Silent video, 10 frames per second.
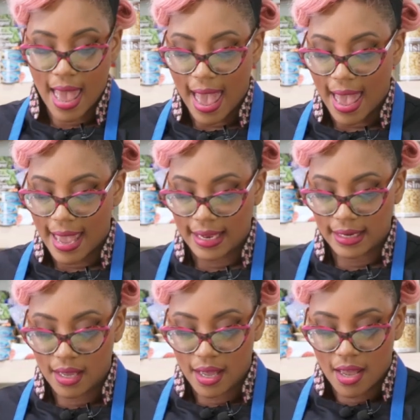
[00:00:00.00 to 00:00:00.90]

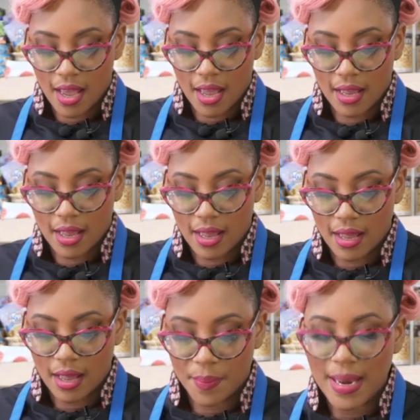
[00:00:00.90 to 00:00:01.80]
And
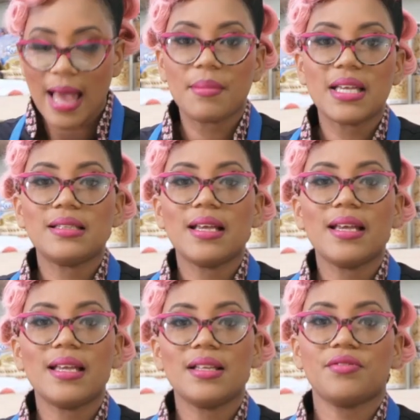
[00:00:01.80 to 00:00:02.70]
a plant-based
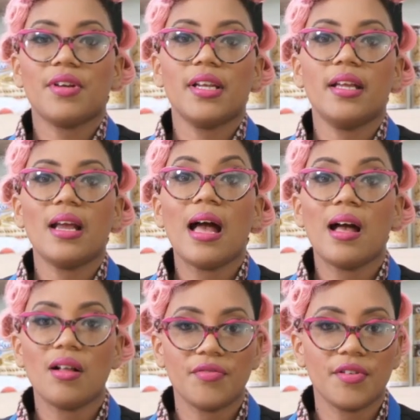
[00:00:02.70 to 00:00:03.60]
diet is really
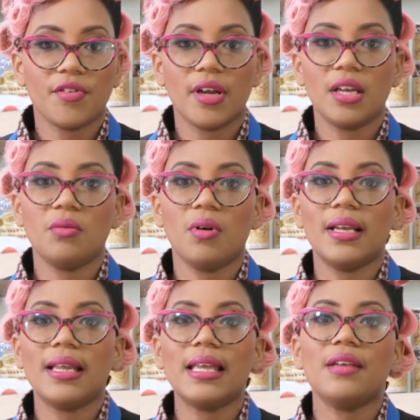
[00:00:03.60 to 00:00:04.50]
healthy for
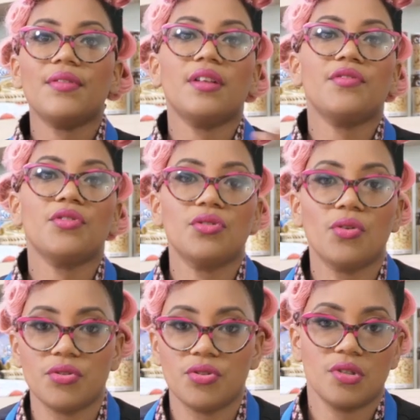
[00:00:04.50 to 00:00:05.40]
anyone, even if you
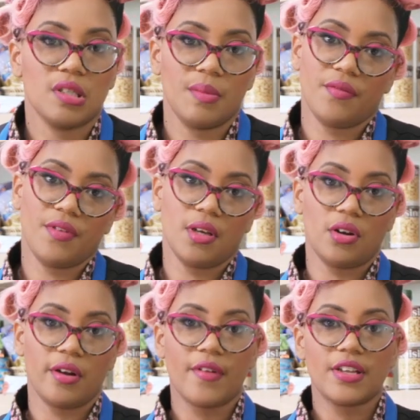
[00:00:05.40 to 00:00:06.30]
don't choose to be a
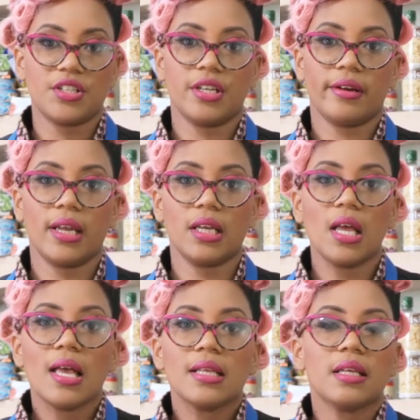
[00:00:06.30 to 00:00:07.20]
vegan or a vegetarian.
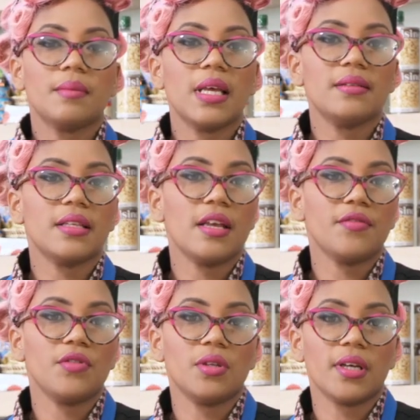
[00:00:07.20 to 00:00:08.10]
Sometimes
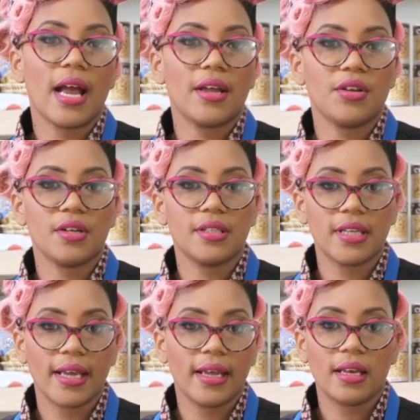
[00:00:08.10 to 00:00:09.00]
if you look at your
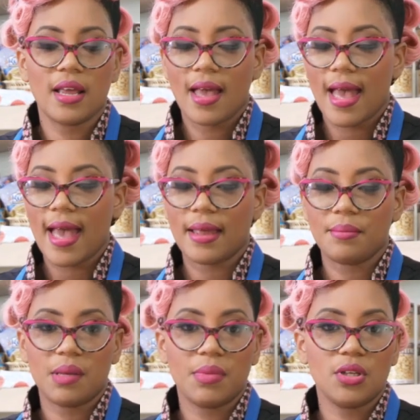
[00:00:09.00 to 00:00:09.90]
diet and
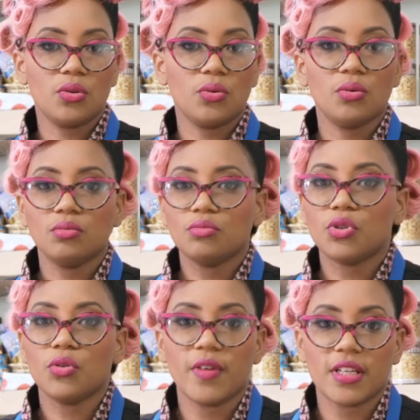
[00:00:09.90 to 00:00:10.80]
maybe do
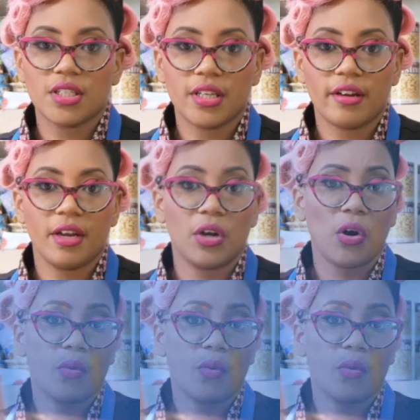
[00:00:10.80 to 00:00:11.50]
2 vegetarian or